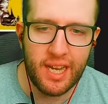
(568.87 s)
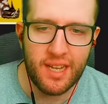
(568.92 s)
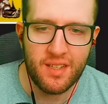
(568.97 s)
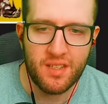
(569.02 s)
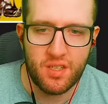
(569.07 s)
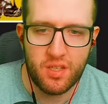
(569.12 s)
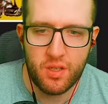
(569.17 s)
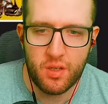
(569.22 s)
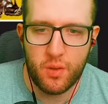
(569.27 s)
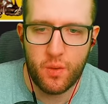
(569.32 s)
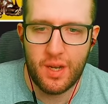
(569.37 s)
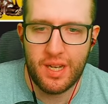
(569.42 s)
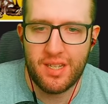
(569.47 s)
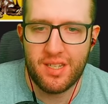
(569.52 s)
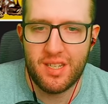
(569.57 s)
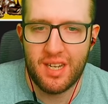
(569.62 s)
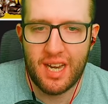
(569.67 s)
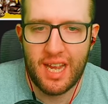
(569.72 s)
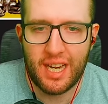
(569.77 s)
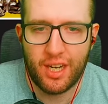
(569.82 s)
into a
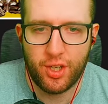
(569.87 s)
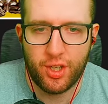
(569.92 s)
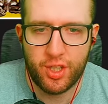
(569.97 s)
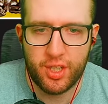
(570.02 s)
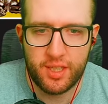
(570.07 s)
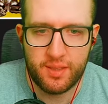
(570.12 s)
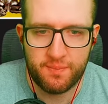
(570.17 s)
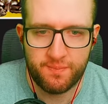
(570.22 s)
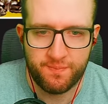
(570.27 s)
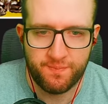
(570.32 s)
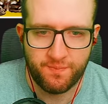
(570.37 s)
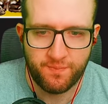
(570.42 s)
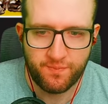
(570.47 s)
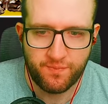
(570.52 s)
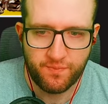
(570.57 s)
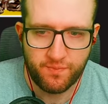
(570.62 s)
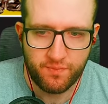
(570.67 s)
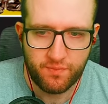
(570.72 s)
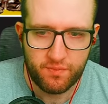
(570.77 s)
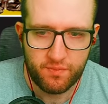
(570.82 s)
selection
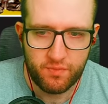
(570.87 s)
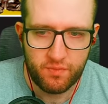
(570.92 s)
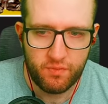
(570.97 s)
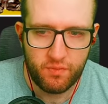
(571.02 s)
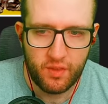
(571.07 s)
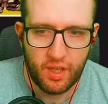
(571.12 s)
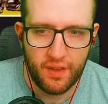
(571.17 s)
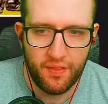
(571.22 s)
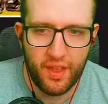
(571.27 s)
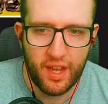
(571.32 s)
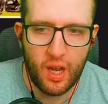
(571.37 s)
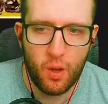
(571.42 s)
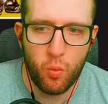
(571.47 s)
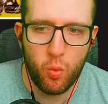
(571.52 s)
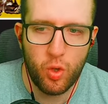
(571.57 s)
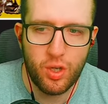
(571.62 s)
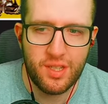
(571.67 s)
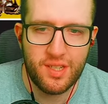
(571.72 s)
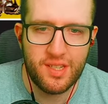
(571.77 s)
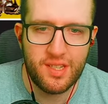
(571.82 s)
that I
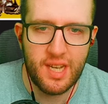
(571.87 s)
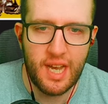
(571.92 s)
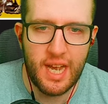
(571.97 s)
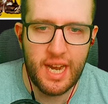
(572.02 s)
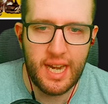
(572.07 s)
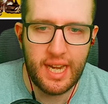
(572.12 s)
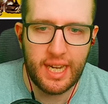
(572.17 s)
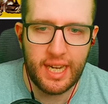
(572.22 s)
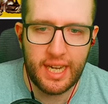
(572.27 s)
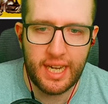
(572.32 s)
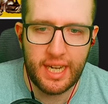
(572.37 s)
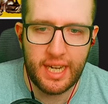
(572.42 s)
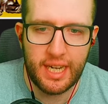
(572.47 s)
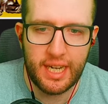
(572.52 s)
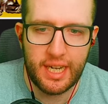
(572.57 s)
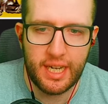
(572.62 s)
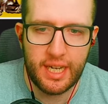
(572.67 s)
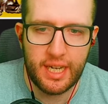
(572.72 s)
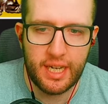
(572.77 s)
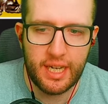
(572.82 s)
would say
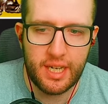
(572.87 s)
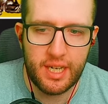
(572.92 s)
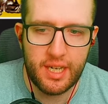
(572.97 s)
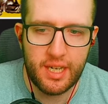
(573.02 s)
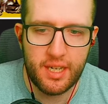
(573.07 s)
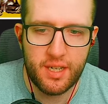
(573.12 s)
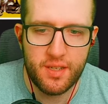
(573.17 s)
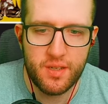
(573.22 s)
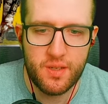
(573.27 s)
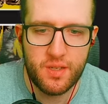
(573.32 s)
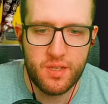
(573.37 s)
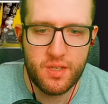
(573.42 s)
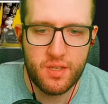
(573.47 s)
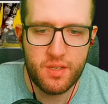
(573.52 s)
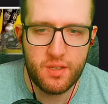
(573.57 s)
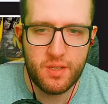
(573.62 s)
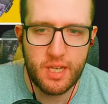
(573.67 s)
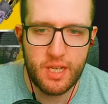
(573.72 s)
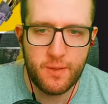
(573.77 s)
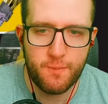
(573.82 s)

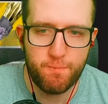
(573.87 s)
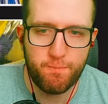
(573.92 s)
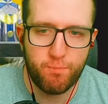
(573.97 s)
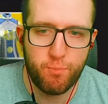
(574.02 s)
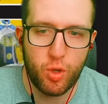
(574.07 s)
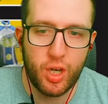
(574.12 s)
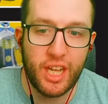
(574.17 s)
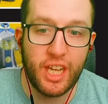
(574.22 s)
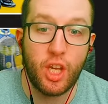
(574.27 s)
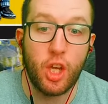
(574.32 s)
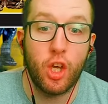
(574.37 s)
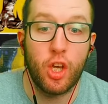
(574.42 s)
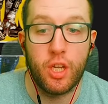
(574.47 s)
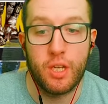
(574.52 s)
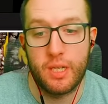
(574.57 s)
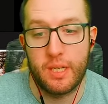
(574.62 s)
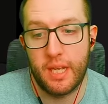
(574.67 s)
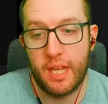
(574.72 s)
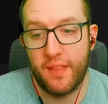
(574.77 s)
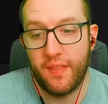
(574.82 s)
is pretty
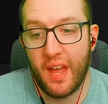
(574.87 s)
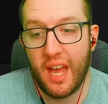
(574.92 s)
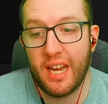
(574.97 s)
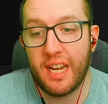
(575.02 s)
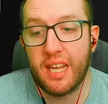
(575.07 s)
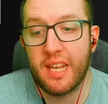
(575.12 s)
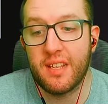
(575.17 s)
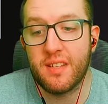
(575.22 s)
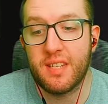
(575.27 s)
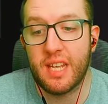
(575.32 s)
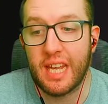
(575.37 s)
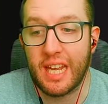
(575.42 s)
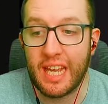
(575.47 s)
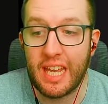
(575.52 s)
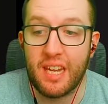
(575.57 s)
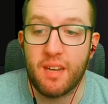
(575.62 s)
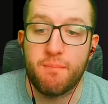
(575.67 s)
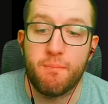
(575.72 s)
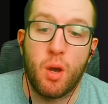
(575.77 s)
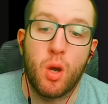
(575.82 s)
good, and that is
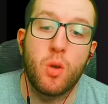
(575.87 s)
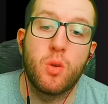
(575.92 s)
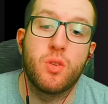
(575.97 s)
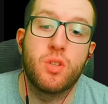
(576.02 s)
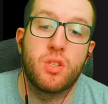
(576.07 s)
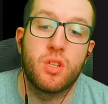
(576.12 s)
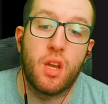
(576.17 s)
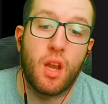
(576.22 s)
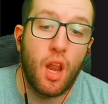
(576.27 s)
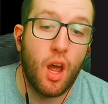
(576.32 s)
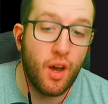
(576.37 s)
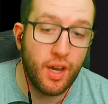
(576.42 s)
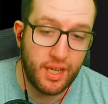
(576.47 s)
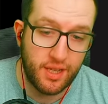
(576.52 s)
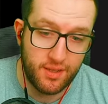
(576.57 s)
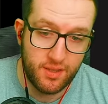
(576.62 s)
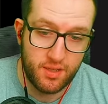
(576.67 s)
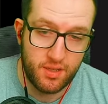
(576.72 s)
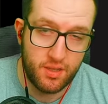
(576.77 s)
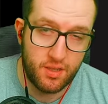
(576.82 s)
Inmost
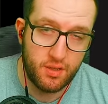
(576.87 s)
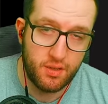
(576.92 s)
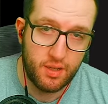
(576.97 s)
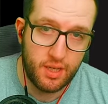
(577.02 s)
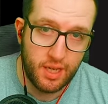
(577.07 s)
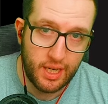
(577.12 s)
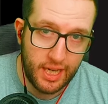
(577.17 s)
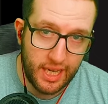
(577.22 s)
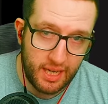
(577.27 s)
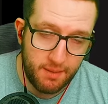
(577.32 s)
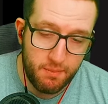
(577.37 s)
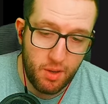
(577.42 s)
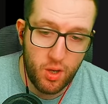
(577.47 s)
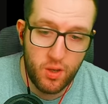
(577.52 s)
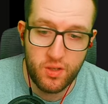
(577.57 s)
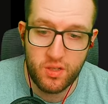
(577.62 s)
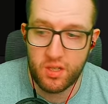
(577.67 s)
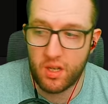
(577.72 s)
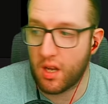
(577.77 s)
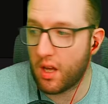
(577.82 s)
Light.
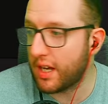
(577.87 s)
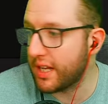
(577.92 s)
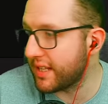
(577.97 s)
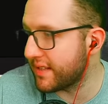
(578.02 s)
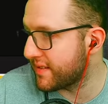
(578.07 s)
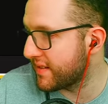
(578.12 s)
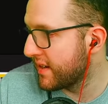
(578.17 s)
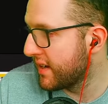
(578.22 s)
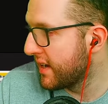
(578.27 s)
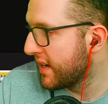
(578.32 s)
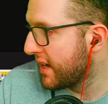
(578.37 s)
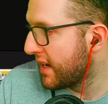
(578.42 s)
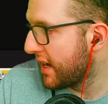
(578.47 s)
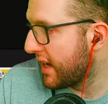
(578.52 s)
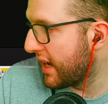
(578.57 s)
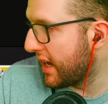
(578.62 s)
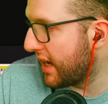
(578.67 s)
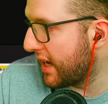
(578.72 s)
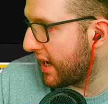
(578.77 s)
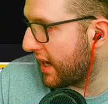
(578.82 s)
Inmost Light
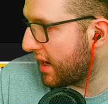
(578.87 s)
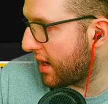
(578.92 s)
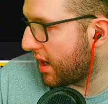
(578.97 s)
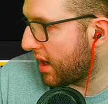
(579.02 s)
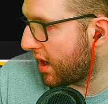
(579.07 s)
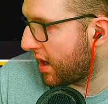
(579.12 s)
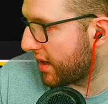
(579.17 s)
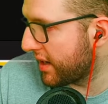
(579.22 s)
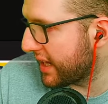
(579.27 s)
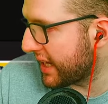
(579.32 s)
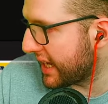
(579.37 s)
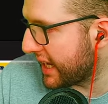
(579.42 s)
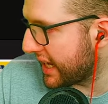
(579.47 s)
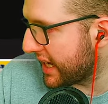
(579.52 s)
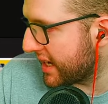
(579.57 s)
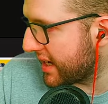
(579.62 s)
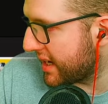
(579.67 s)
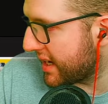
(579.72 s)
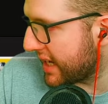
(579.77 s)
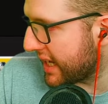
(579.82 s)
on
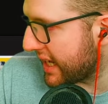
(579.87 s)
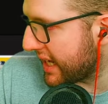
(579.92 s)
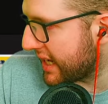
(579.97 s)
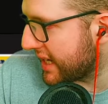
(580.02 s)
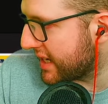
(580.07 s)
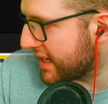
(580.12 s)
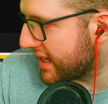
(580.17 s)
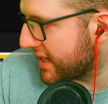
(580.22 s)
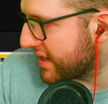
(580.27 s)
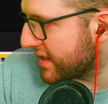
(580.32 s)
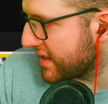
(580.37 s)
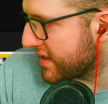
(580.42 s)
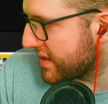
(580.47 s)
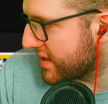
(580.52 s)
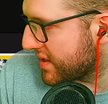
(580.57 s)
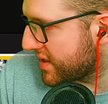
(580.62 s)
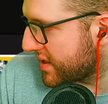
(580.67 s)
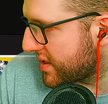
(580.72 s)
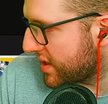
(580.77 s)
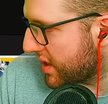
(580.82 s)
here
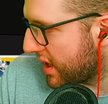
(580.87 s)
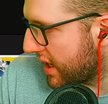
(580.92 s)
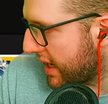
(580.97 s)
is